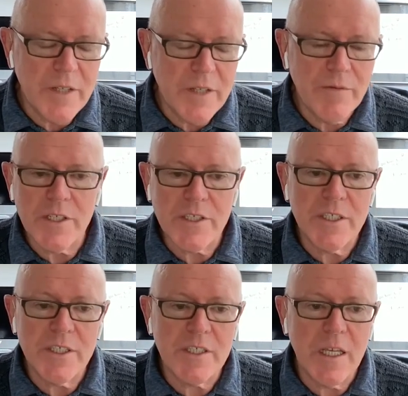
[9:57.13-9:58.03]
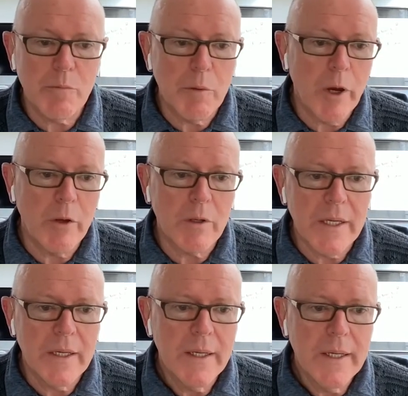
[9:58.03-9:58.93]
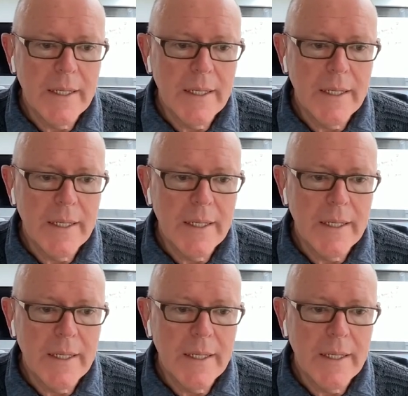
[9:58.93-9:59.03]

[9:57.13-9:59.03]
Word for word: and if you could assist them remotely,